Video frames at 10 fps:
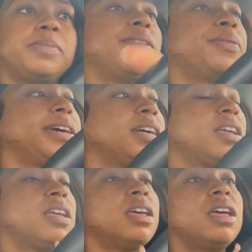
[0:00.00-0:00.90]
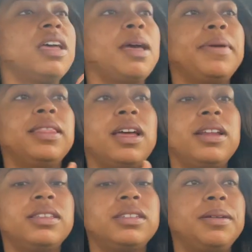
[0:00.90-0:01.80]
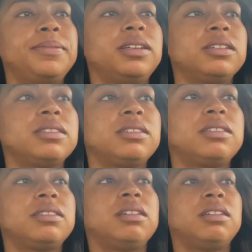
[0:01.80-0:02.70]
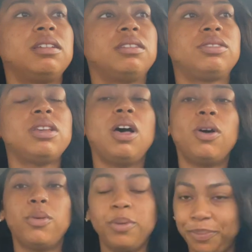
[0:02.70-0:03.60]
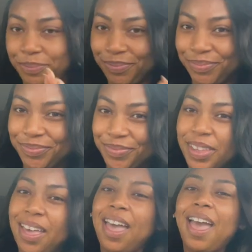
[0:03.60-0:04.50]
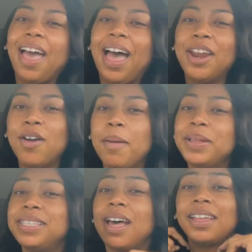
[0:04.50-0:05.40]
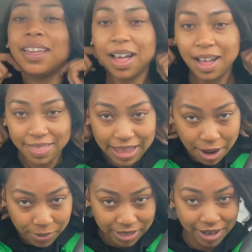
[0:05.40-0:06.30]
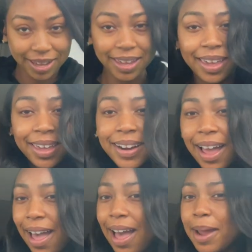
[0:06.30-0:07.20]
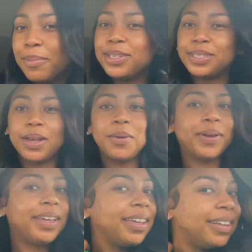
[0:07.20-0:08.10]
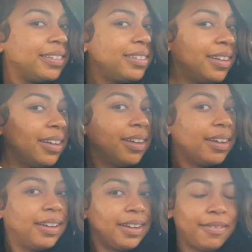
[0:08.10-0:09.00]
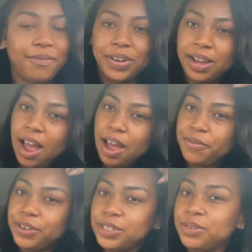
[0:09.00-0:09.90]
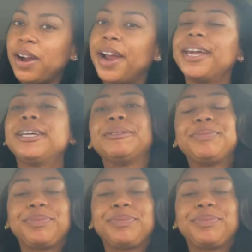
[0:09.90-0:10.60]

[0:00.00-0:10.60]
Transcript: by the way. I'm in line at Starbucks. So, I know I've been telling y'all that I was gonna get a hybrid sew-in for conference, right?